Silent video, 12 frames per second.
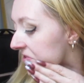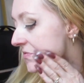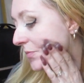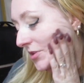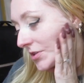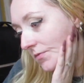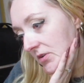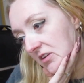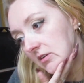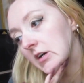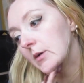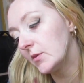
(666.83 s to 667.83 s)
which is really
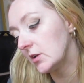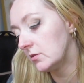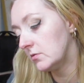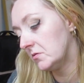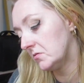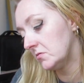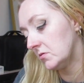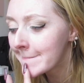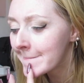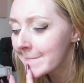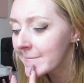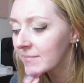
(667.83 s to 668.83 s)
common.
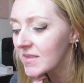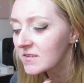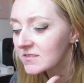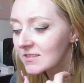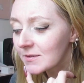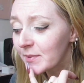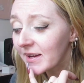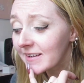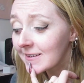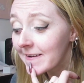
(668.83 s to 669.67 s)
There's a speck.